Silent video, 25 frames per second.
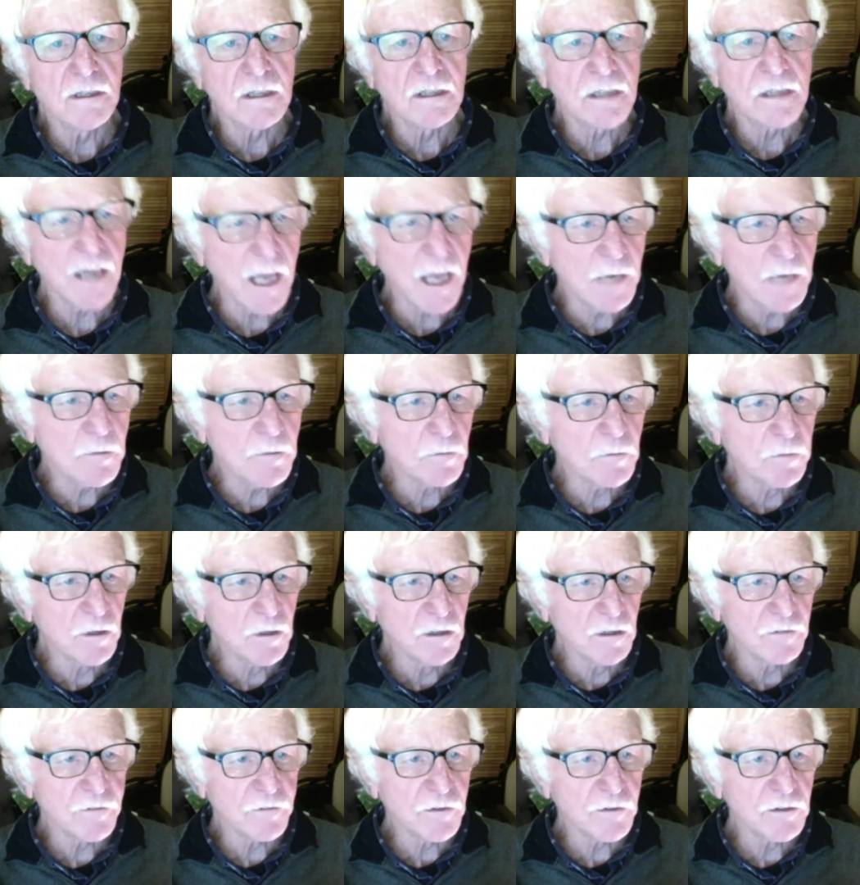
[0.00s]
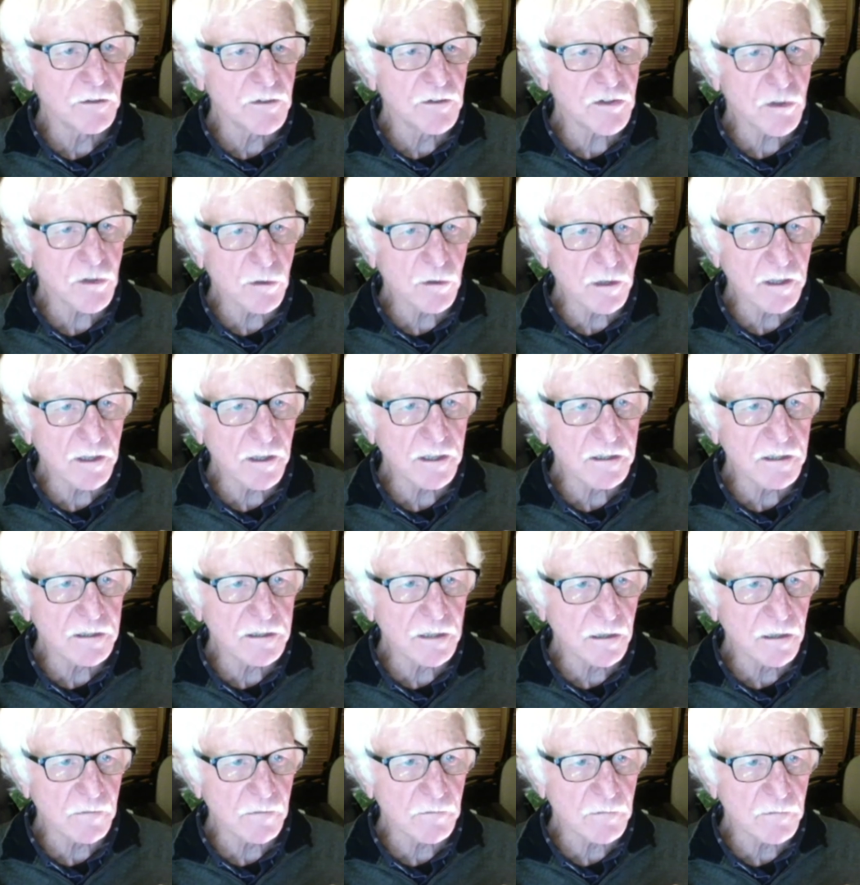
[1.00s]
capable of controlling
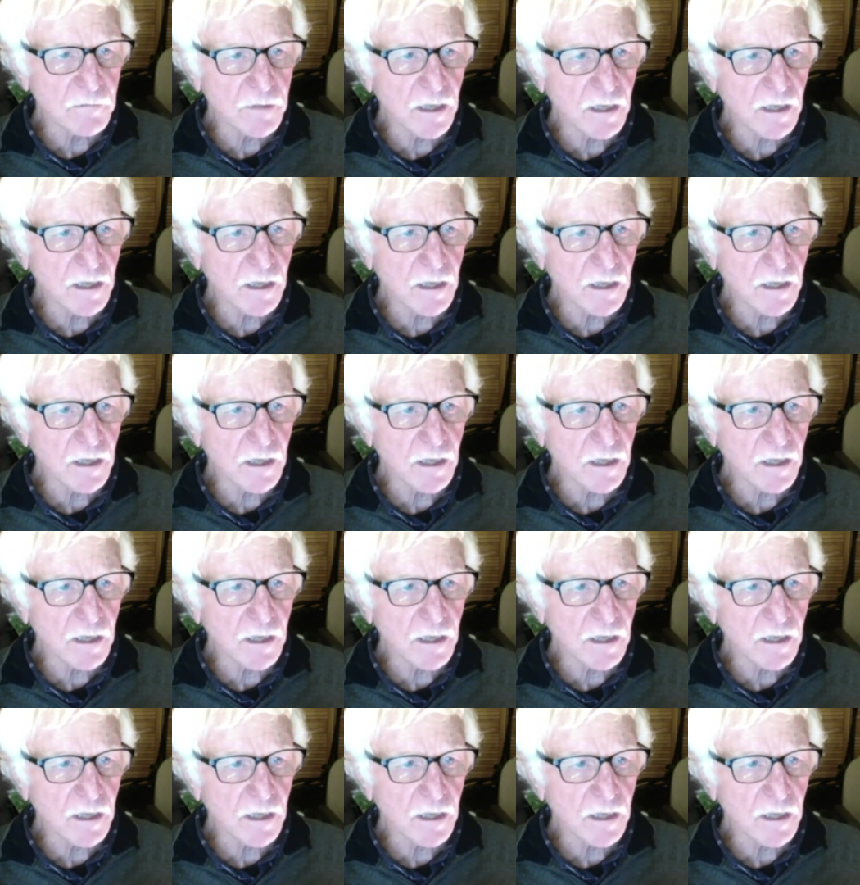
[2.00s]
them